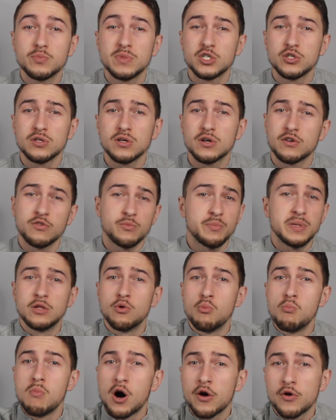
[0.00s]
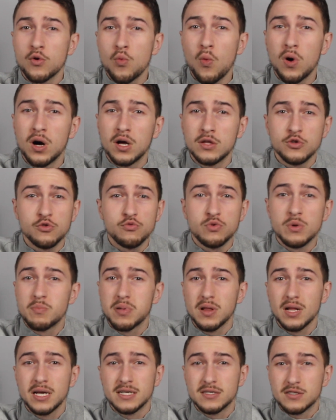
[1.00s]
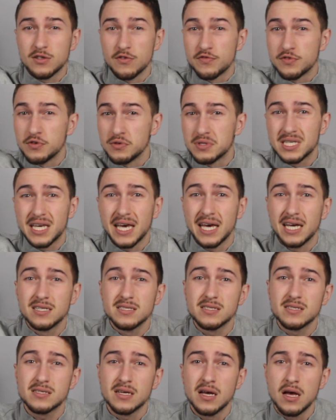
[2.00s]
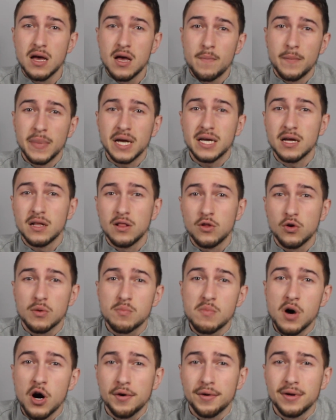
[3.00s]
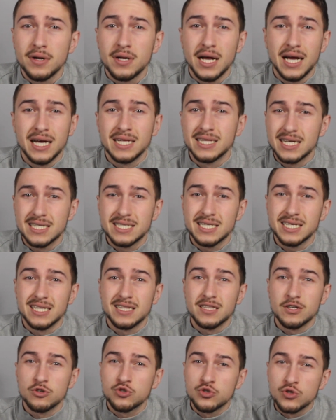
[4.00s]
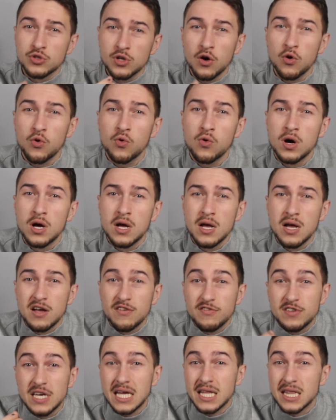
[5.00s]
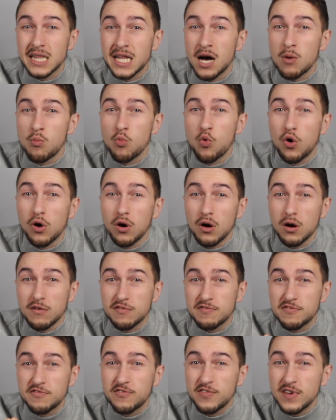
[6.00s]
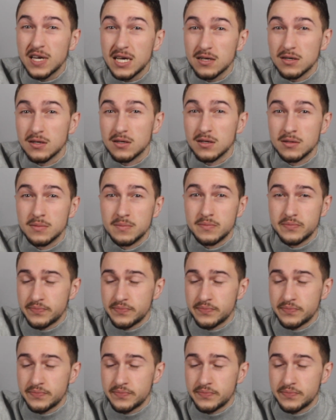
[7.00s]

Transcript: mission could have been a modern one. You replace a few skins, make it look modern, and that's it. There's no Vietnam War feel.